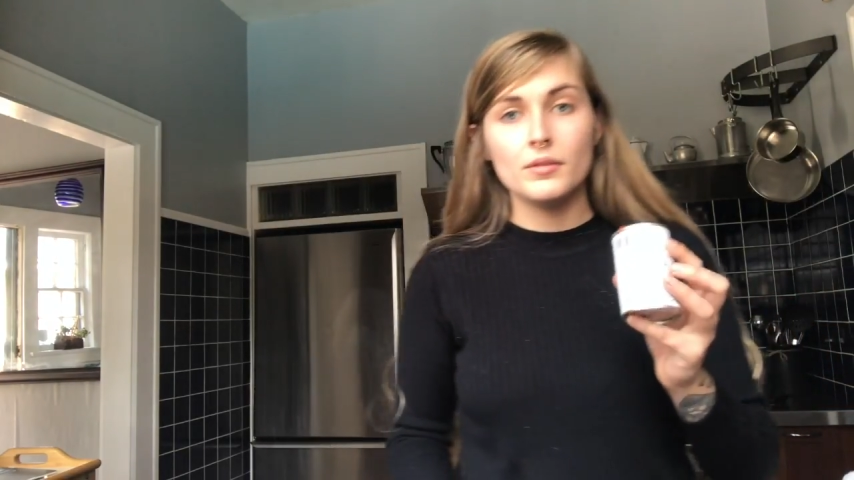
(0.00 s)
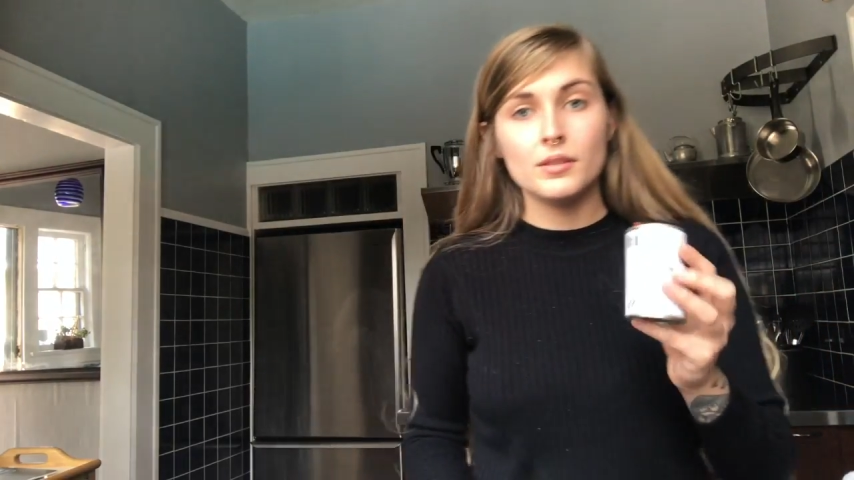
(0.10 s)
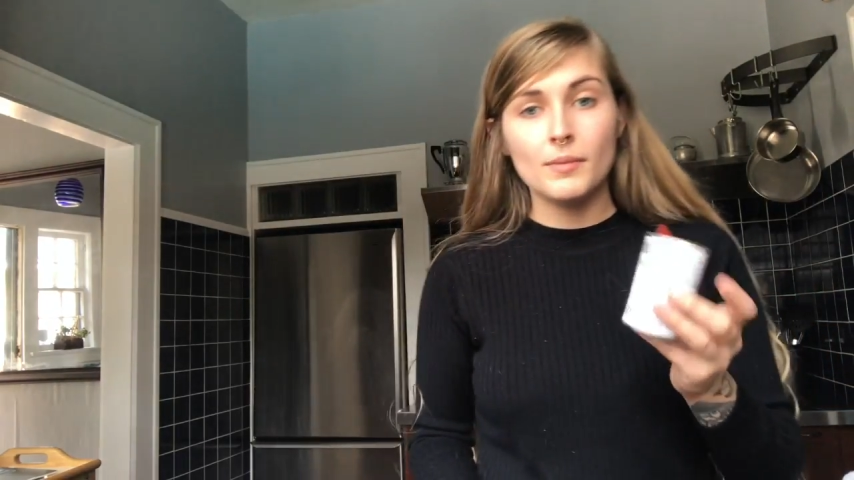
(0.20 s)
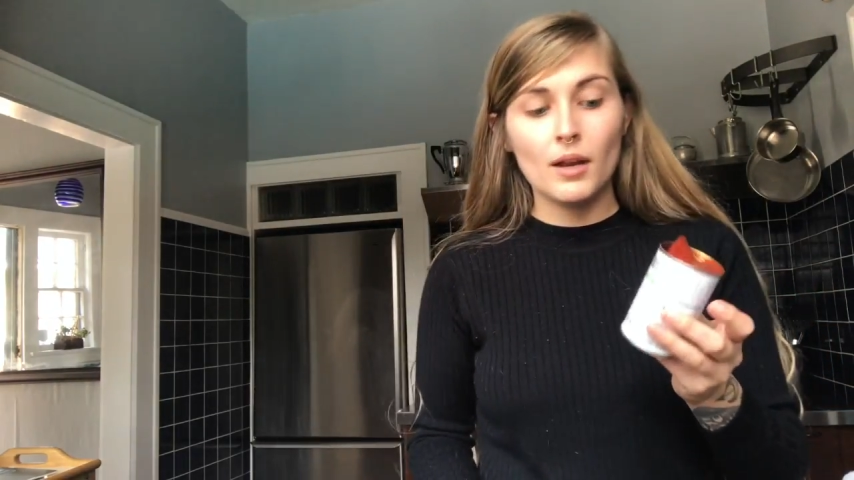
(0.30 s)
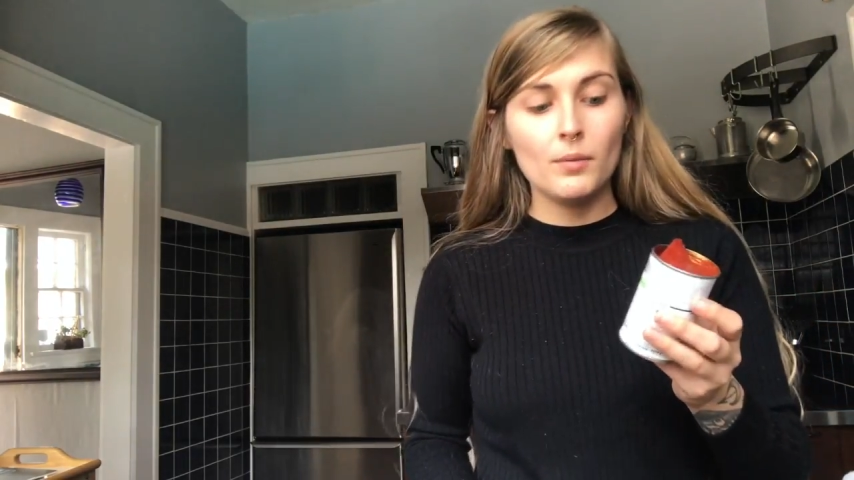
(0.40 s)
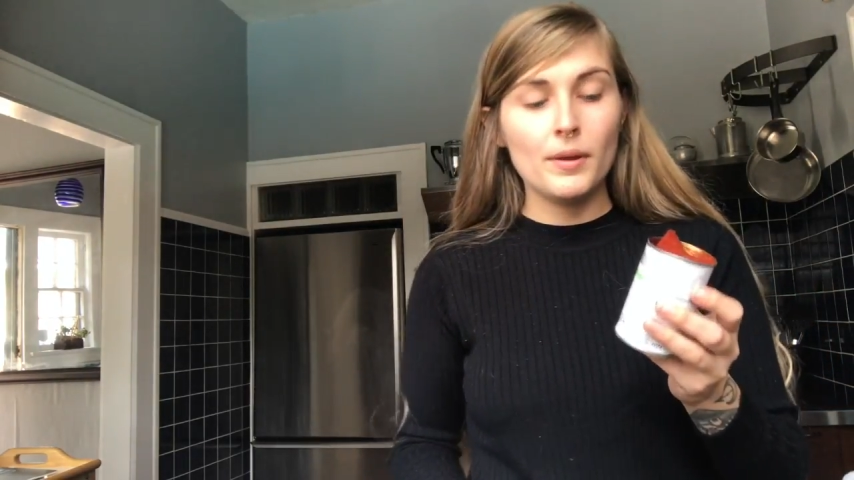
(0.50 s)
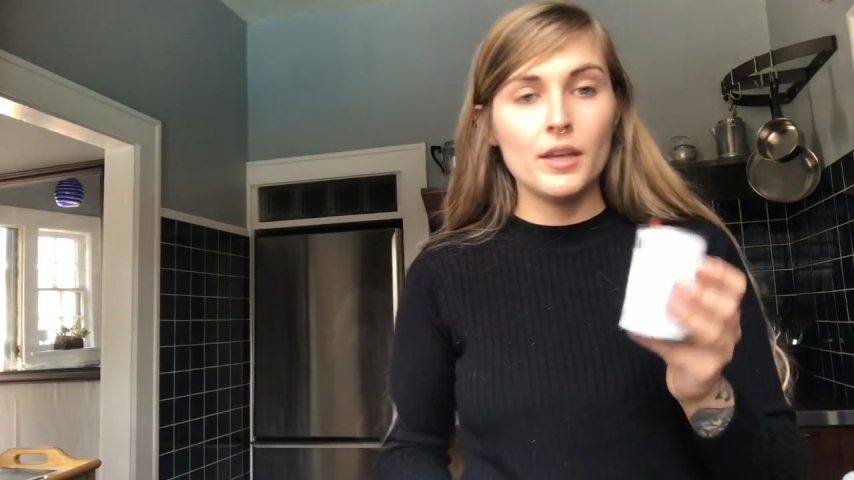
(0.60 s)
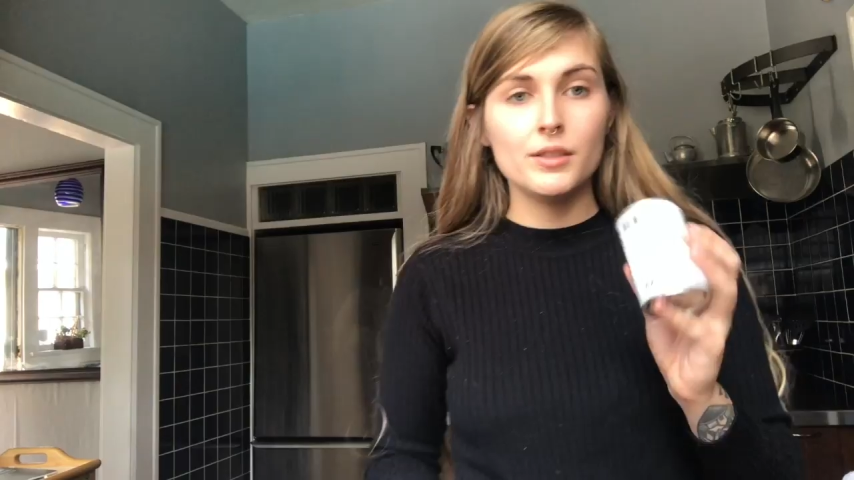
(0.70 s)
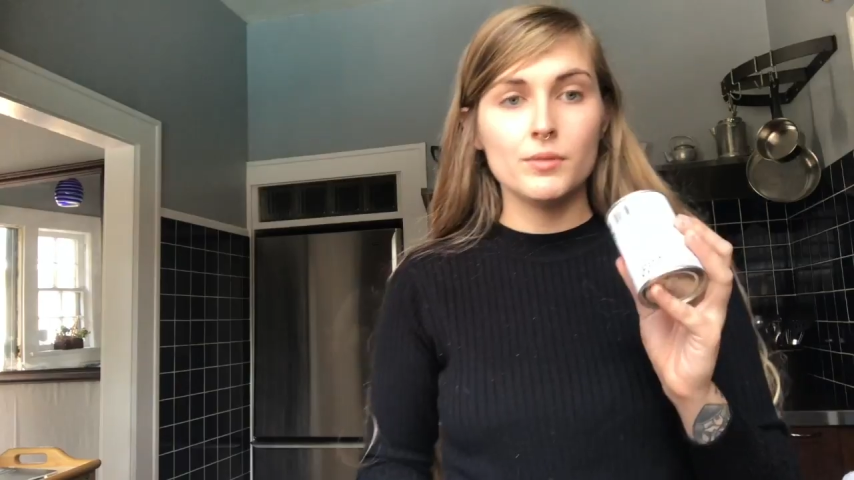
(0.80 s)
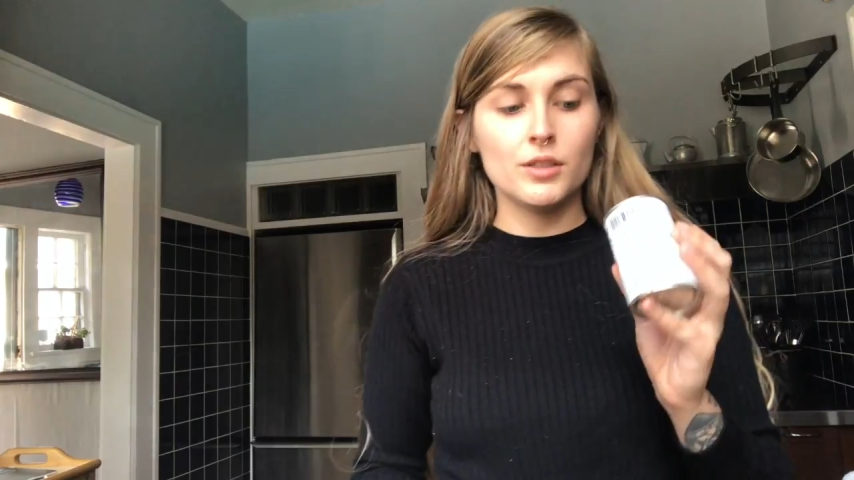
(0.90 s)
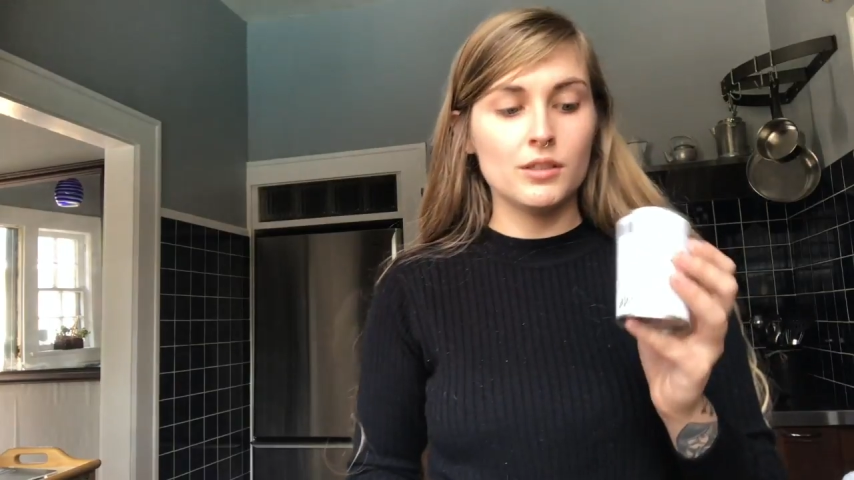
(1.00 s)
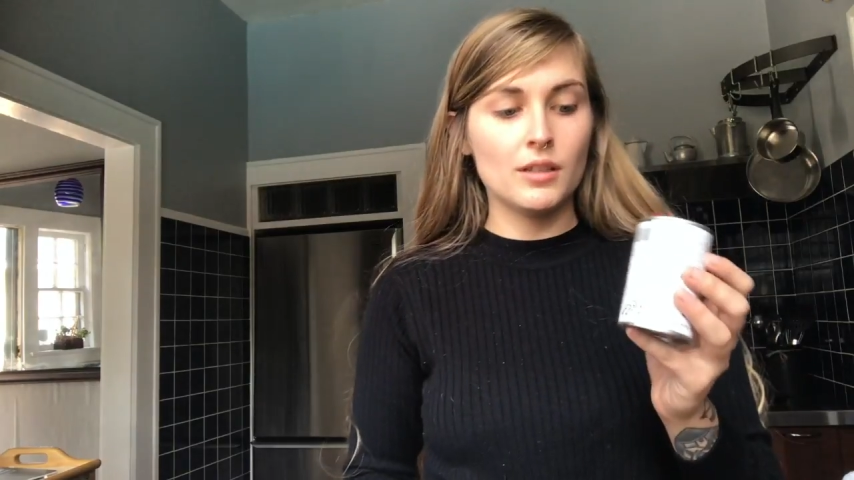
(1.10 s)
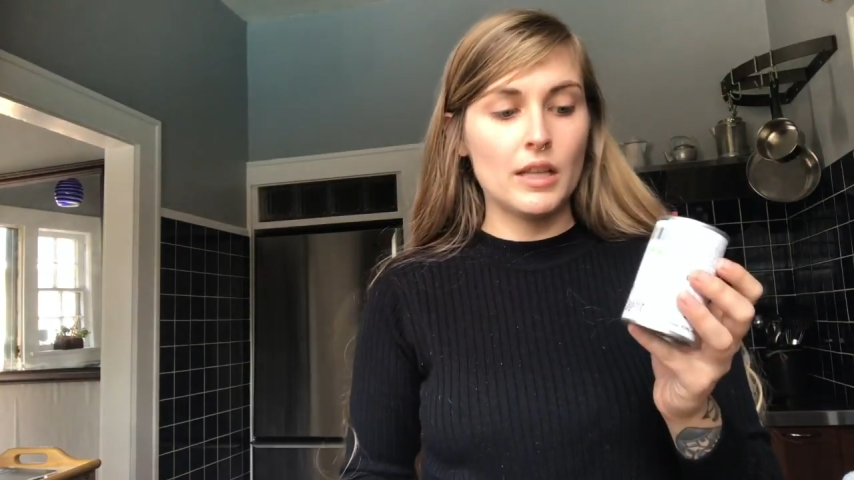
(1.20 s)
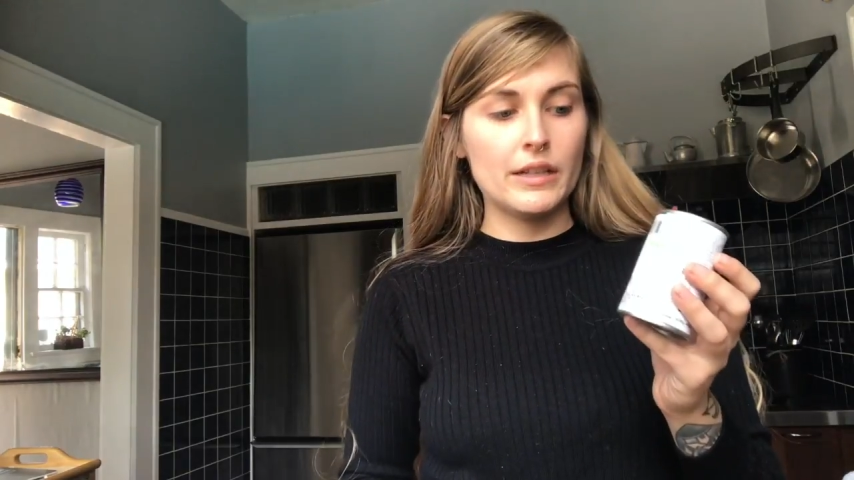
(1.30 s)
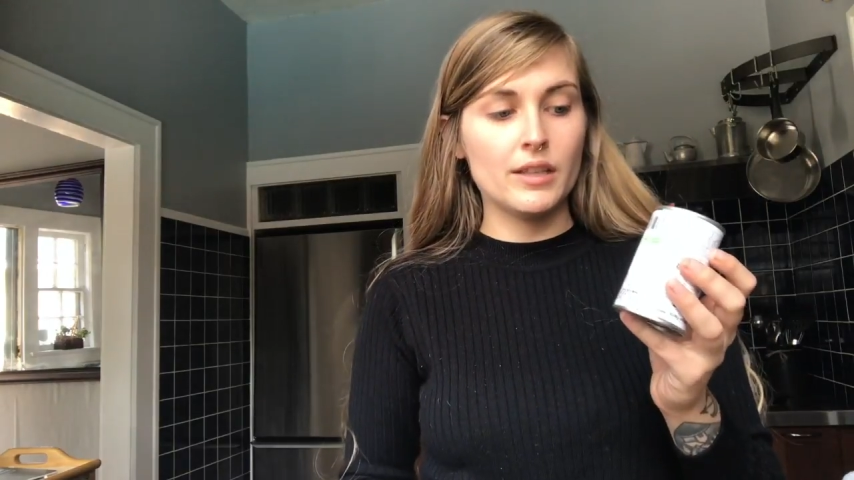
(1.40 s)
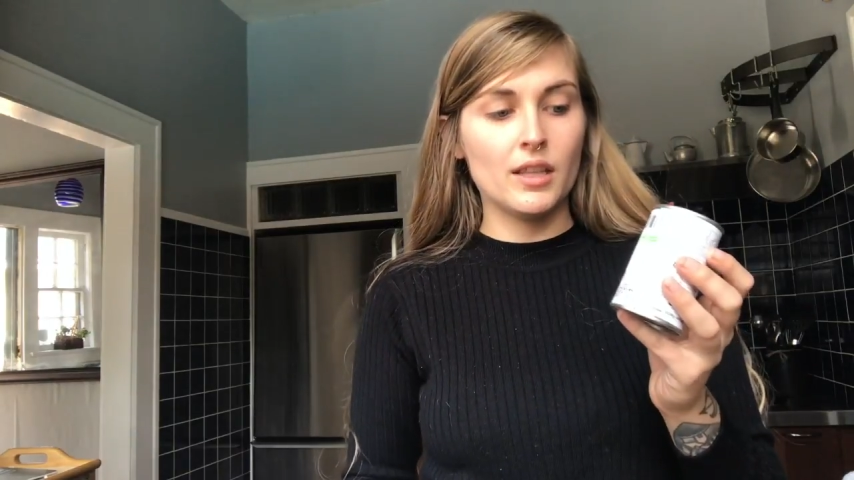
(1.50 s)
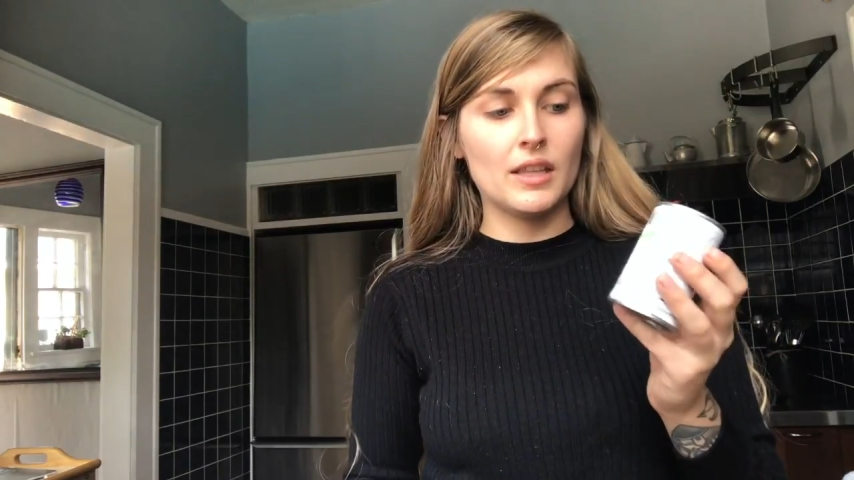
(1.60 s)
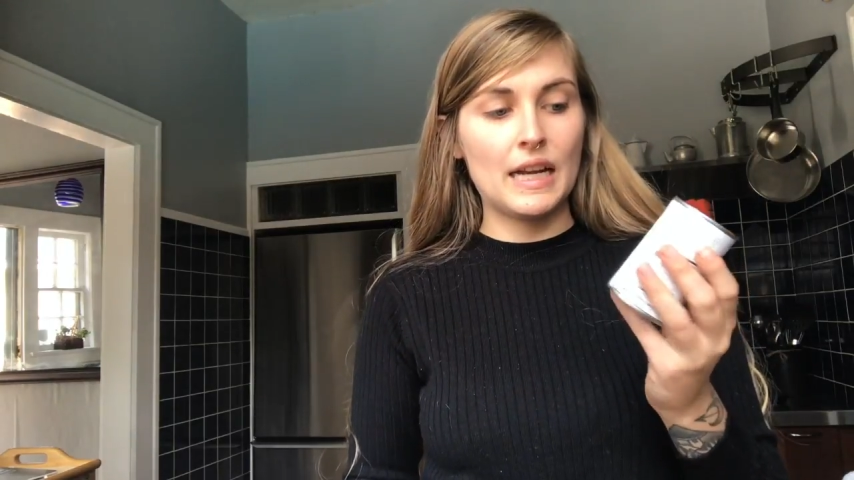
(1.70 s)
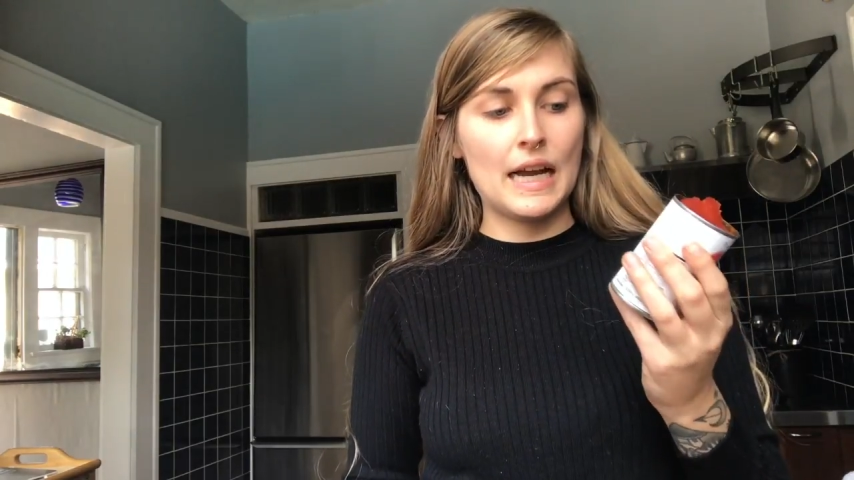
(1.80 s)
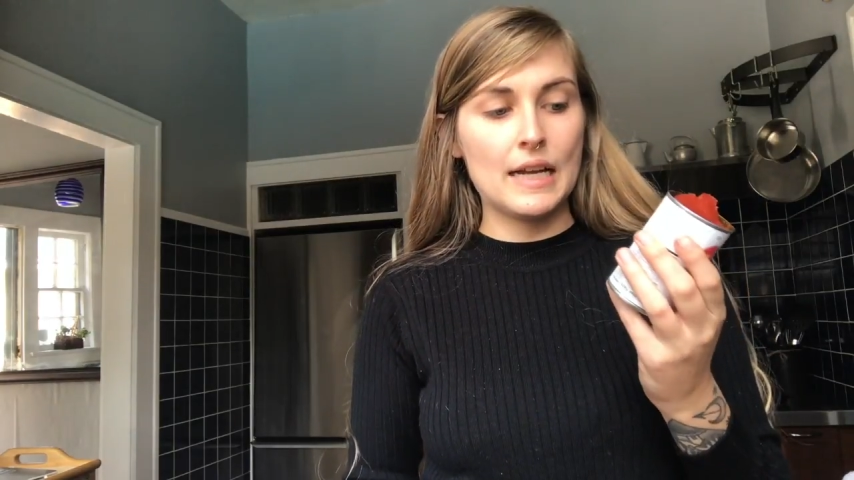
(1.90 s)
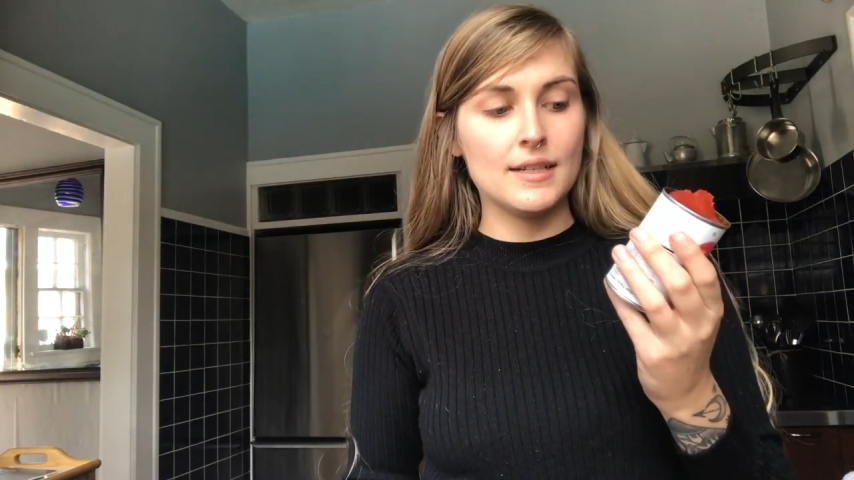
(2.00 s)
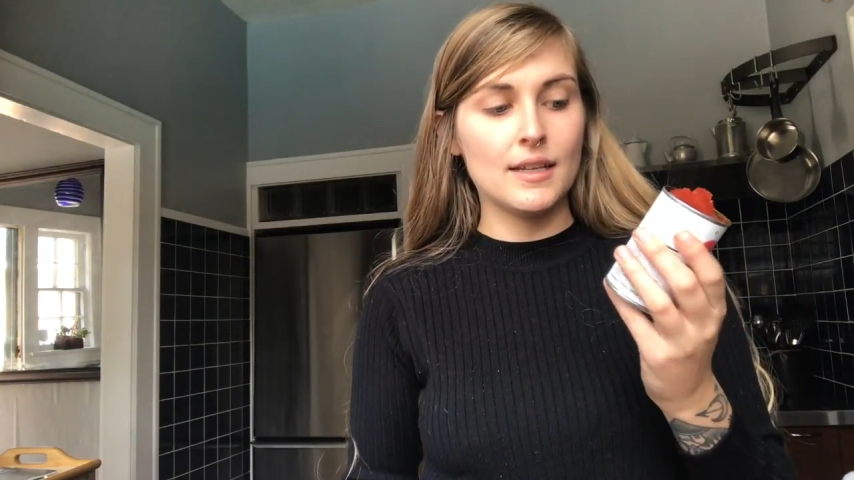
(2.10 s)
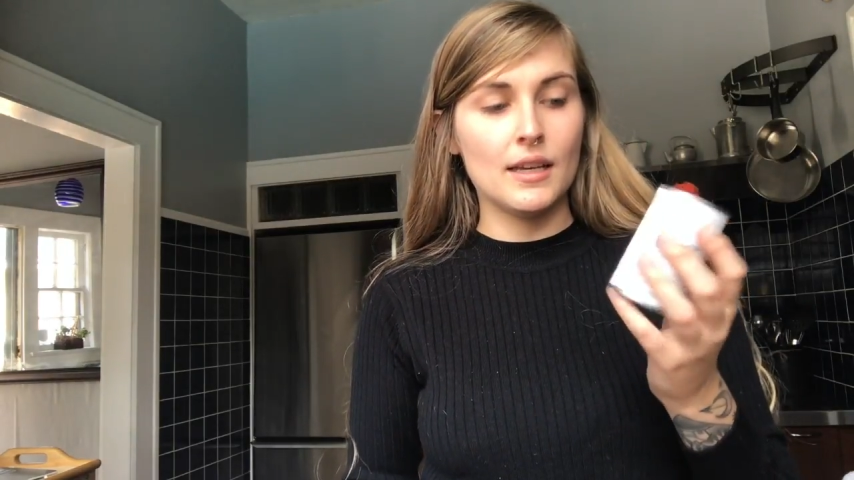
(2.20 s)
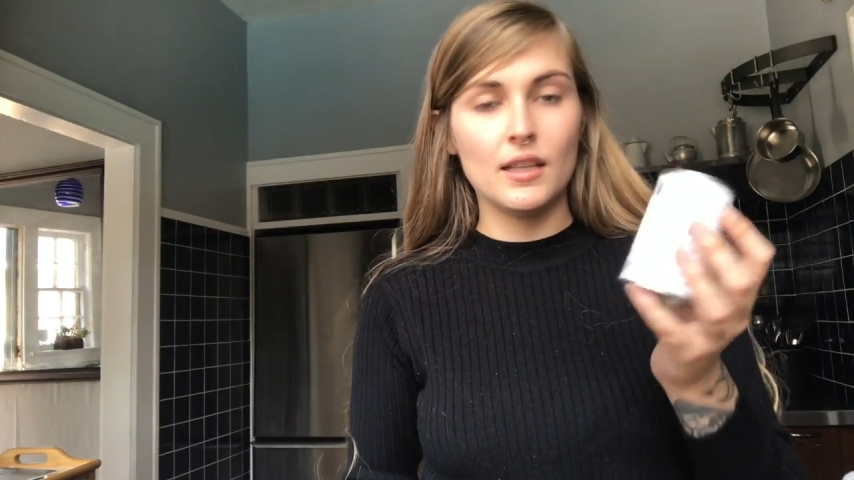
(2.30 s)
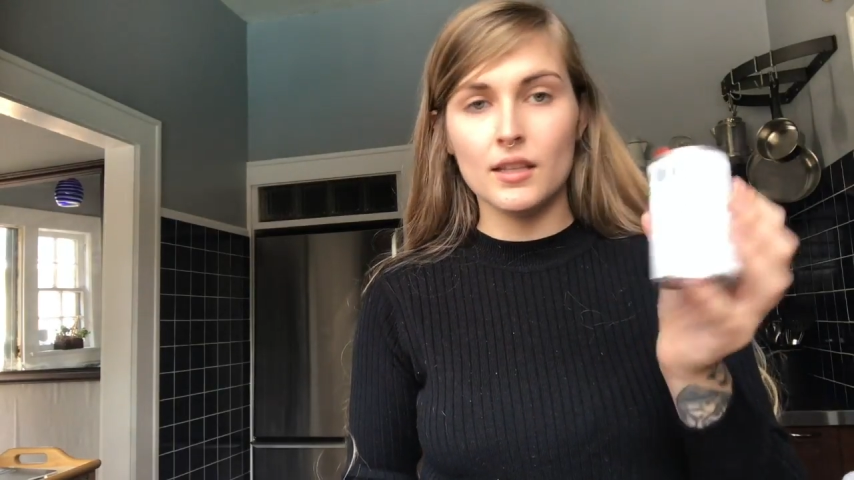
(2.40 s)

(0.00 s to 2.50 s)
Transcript: tomato paste, which is another thing that I had to get.